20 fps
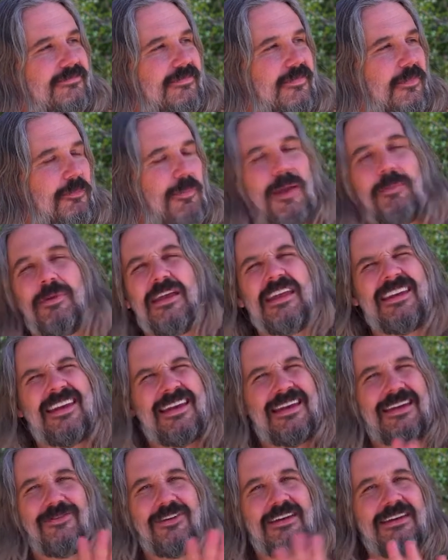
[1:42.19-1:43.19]
Maybe he
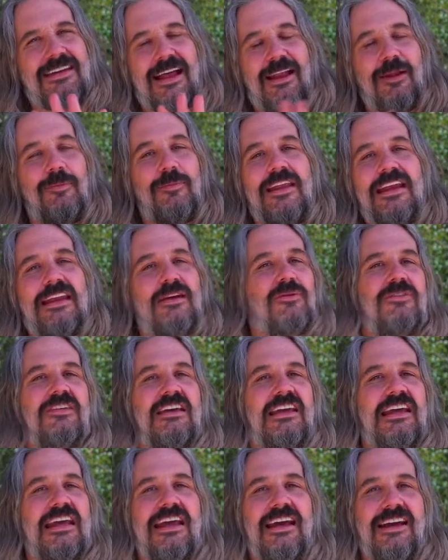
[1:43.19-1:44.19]
didn't even tell him that he was a
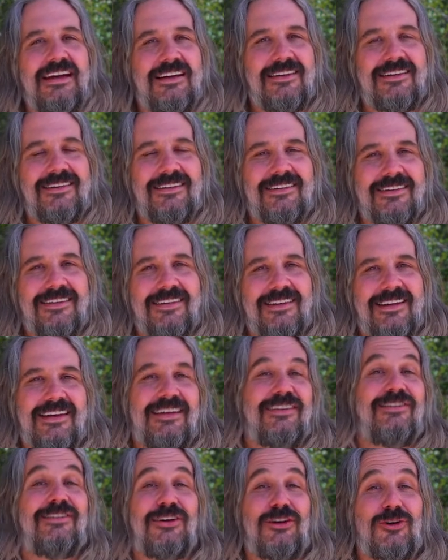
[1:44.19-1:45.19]
king. He
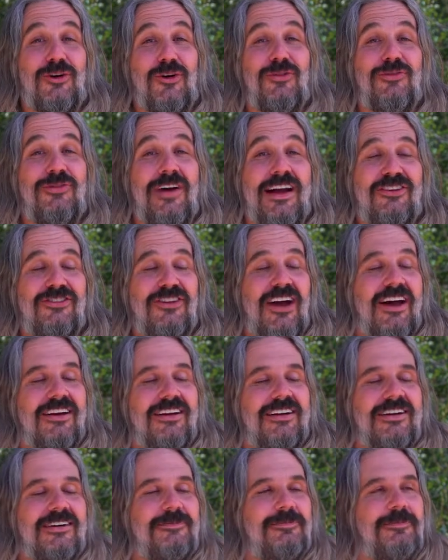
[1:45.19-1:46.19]
just said, go find
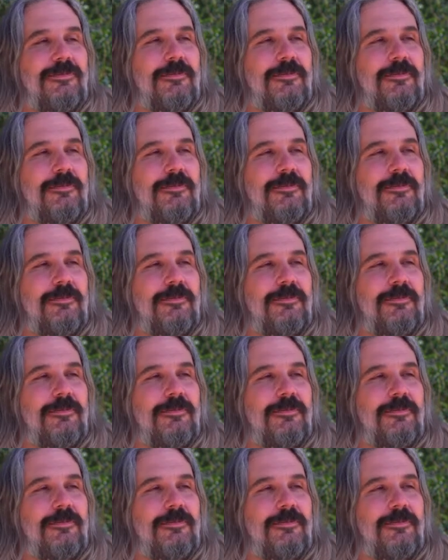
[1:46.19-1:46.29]
Janaka.